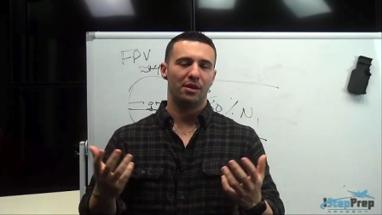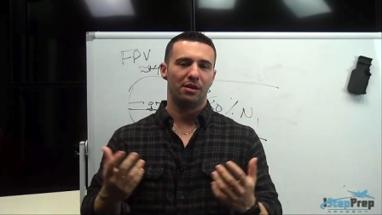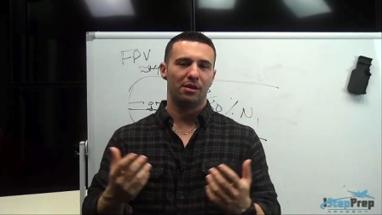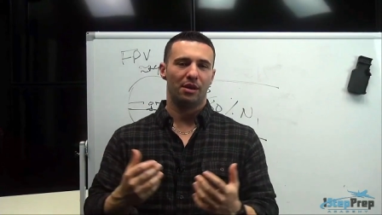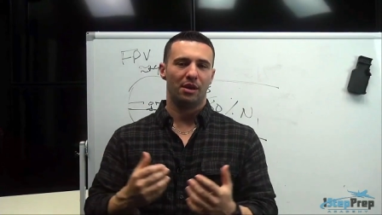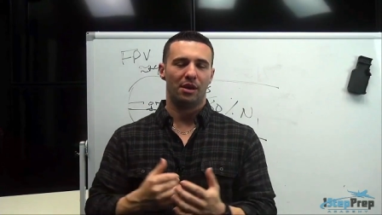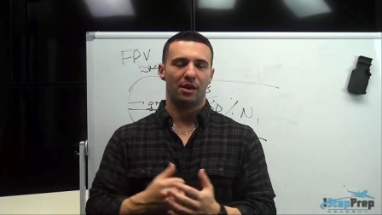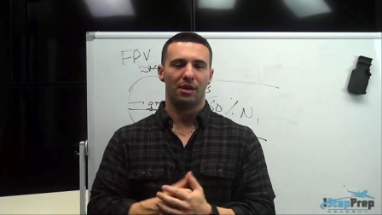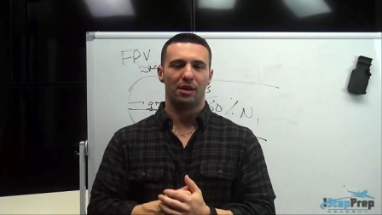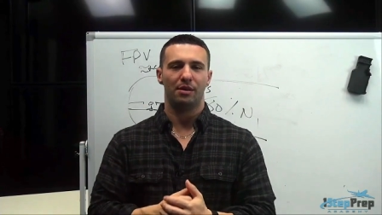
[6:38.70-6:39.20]

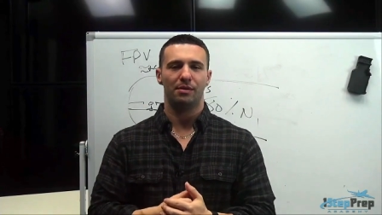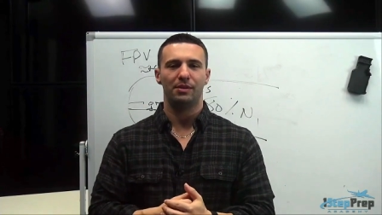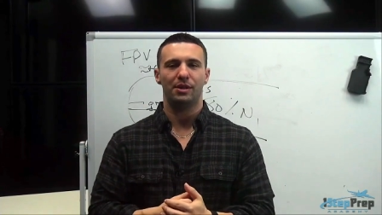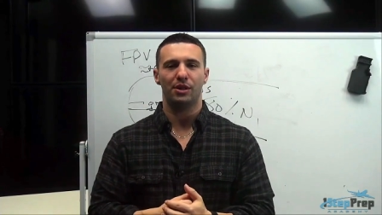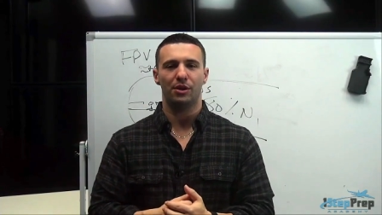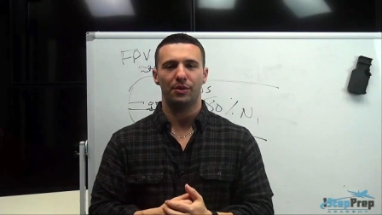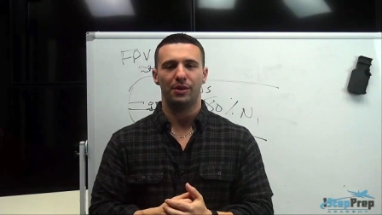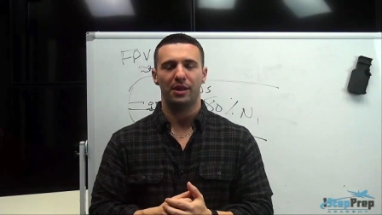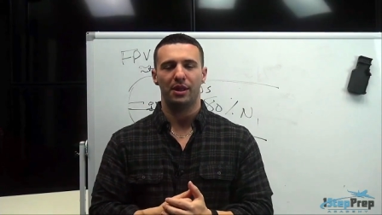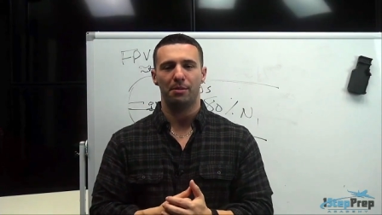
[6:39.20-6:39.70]
uh, you
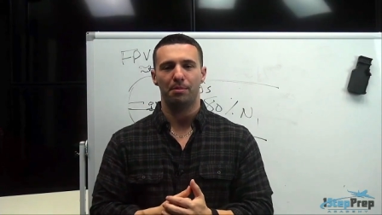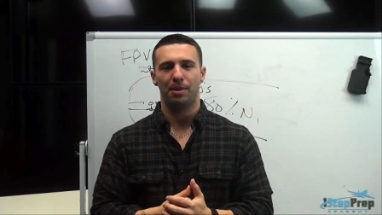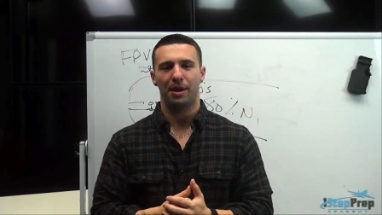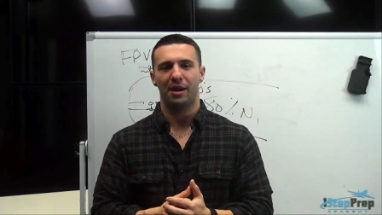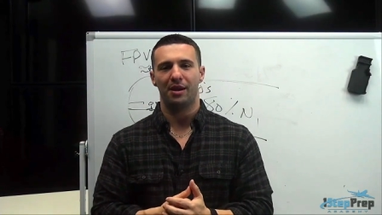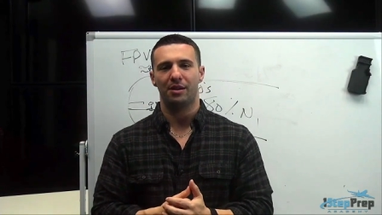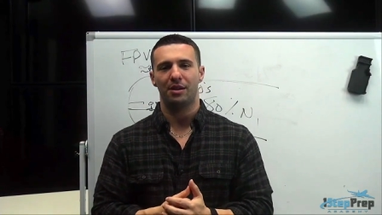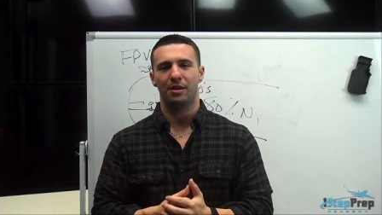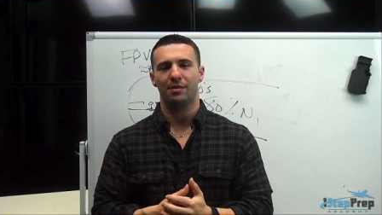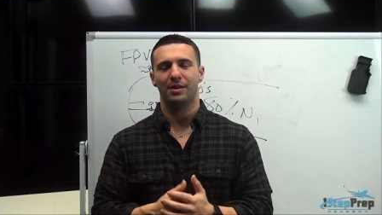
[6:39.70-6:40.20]
know the
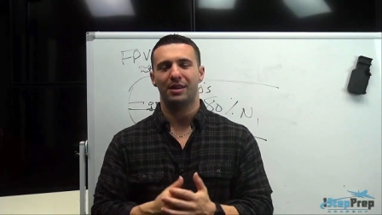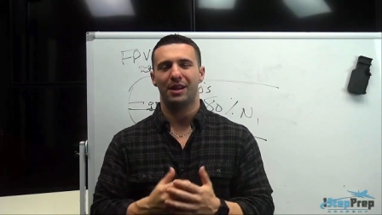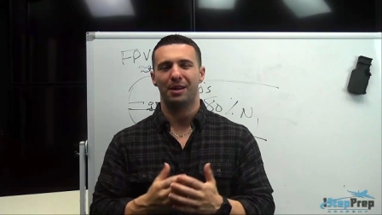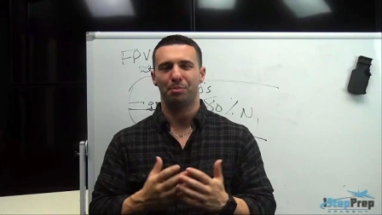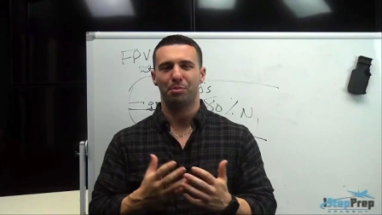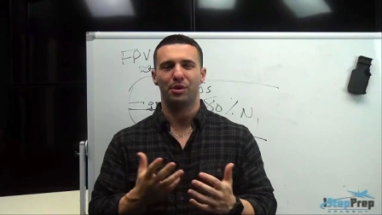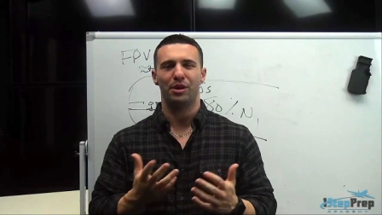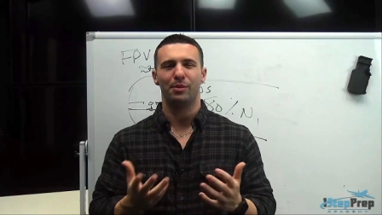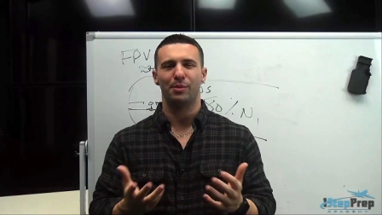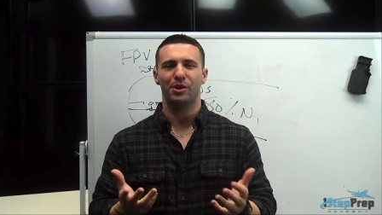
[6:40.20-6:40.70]
impact of it. I
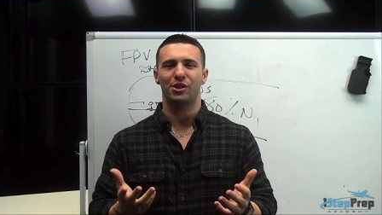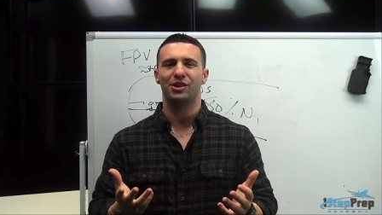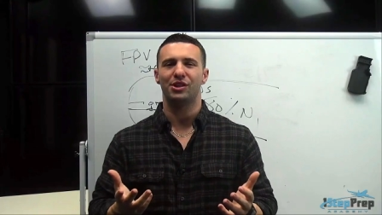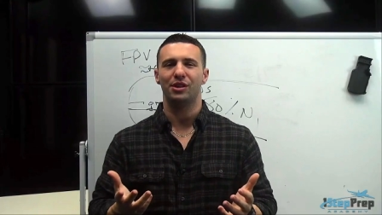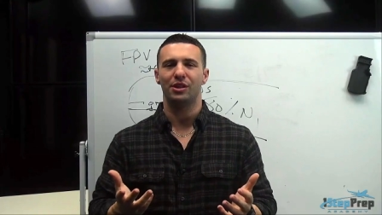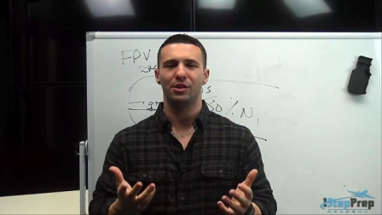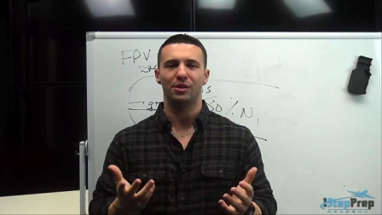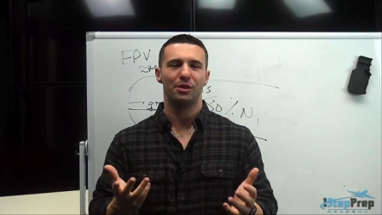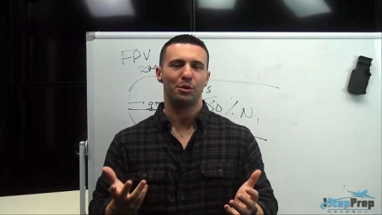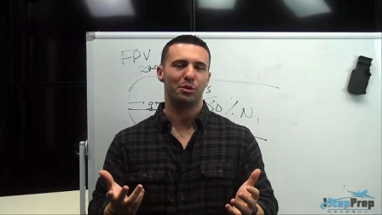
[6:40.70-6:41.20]
pretty much
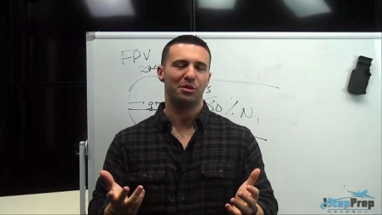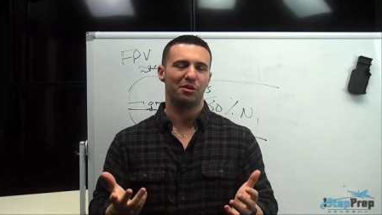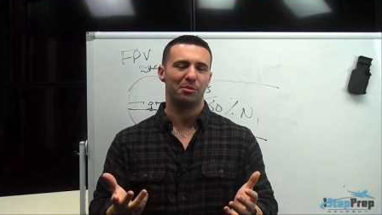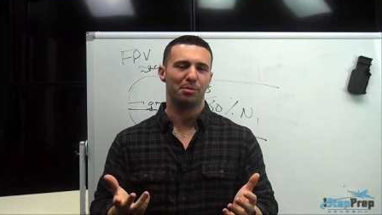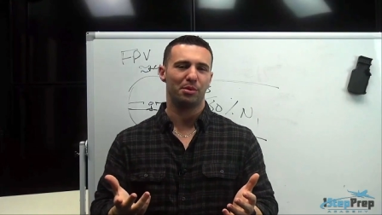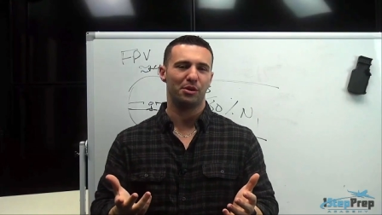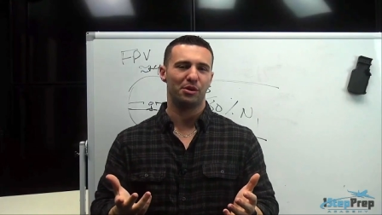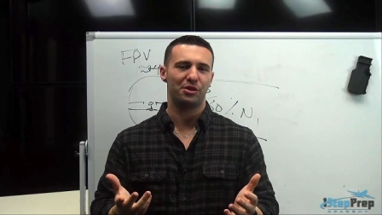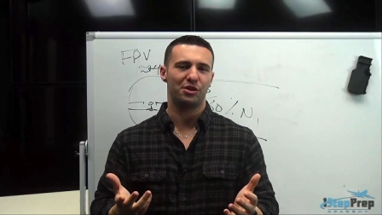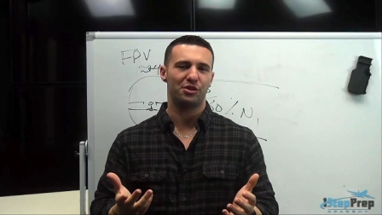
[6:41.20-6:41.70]
knew that it was a
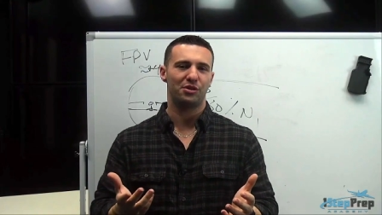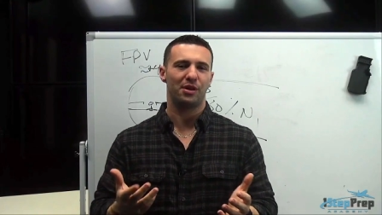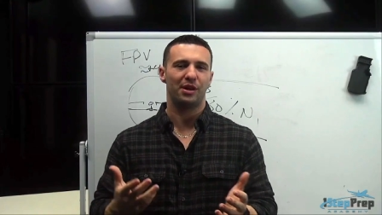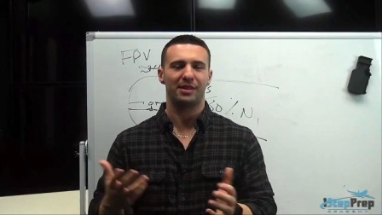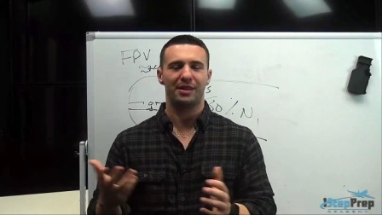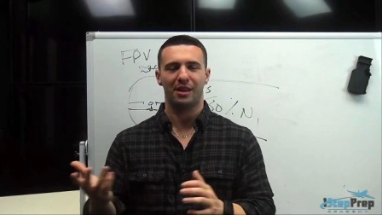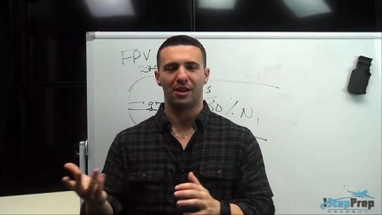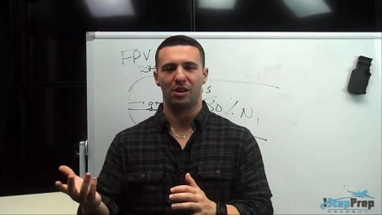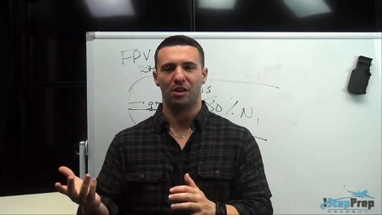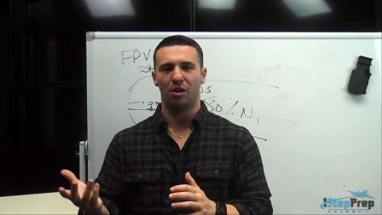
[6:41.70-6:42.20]
bird strike
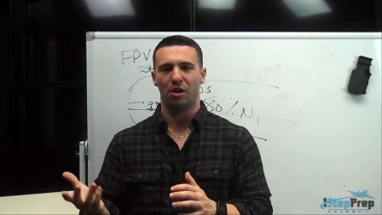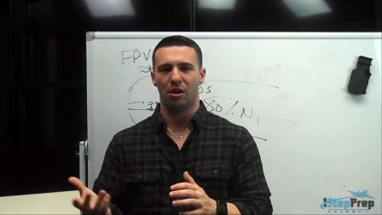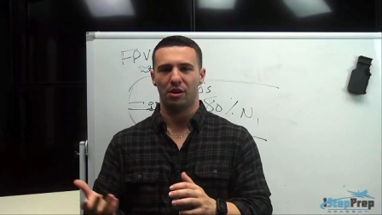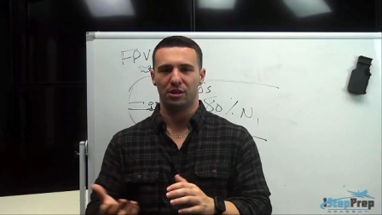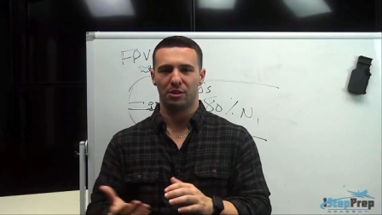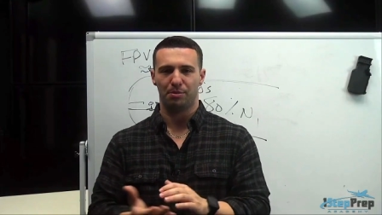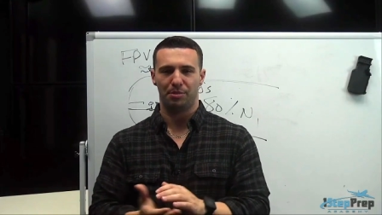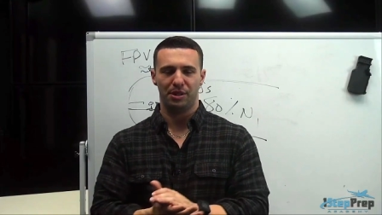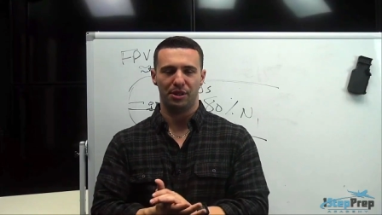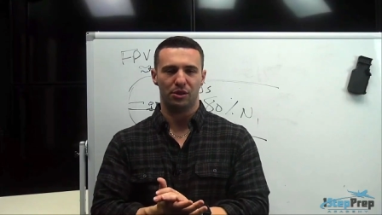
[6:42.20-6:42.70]
that clogged
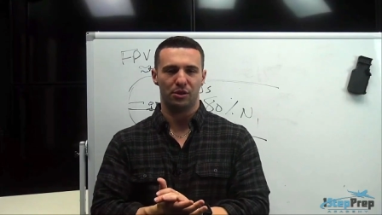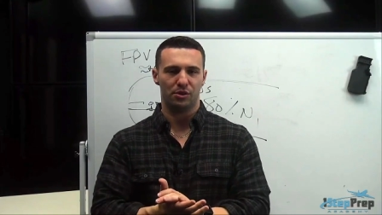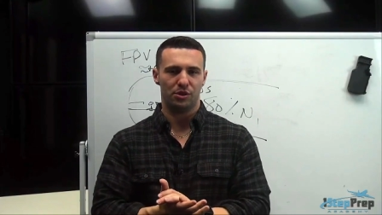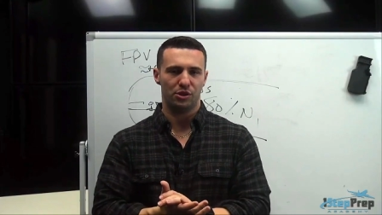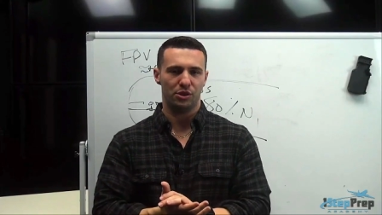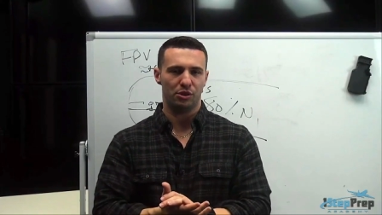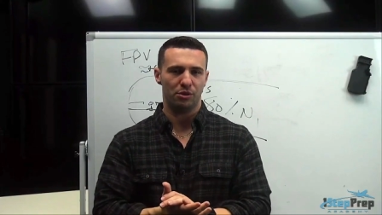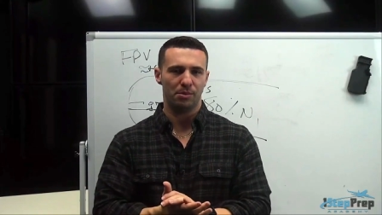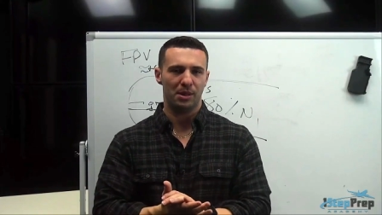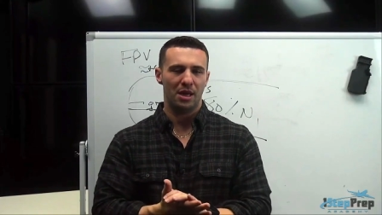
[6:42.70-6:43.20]
the pitot
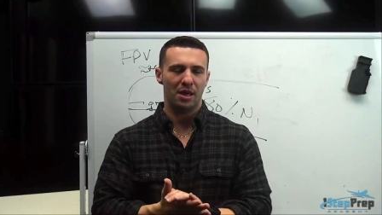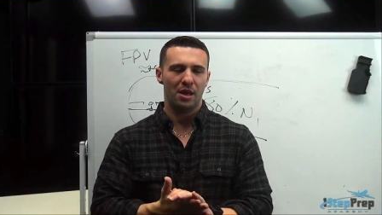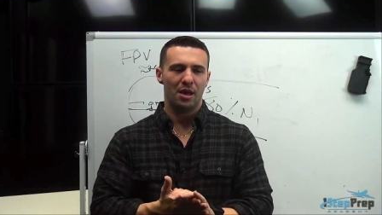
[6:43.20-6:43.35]
tube,